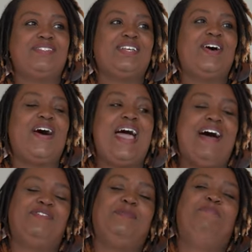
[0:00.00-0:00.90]
So I
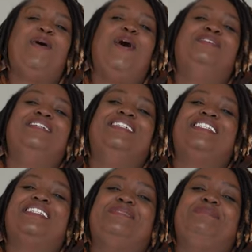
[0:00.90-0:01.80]
have to borrow a
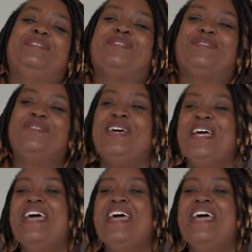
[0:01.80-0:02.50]
step stool.